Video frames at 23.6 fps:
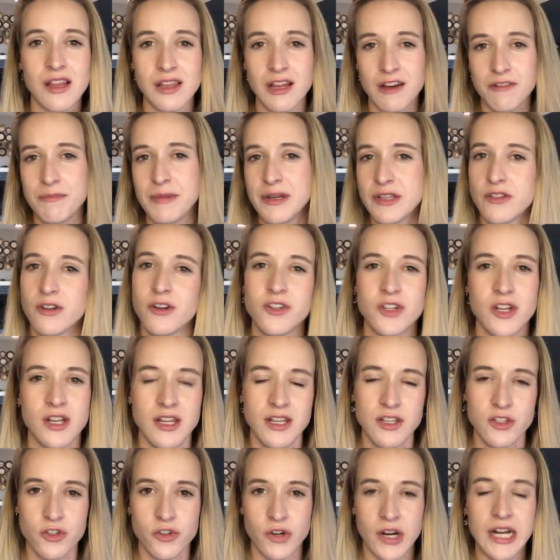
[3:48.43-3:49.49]
I love my surgeon.
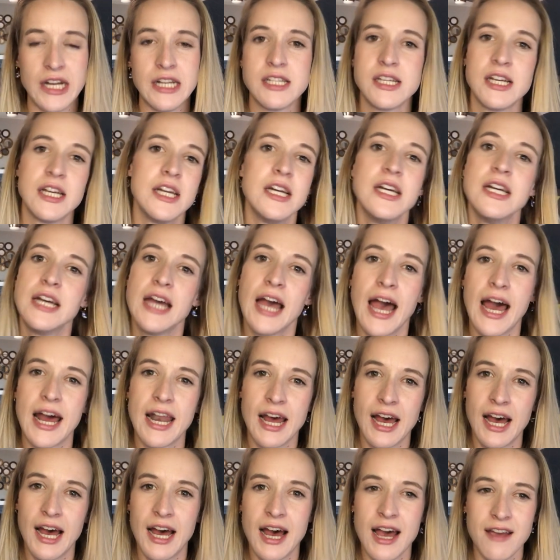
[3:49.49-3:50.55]
He's great,
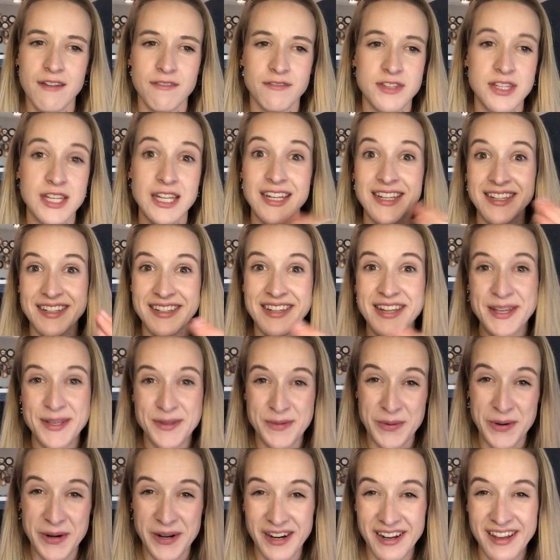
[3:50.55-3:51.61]
and uh, I've seen
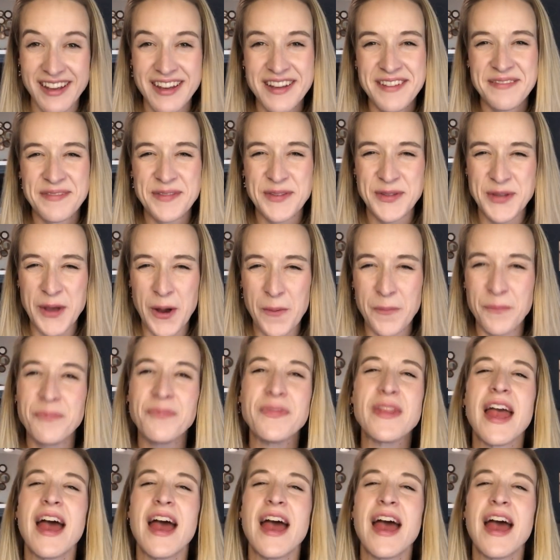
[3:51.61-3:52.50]
his work. So,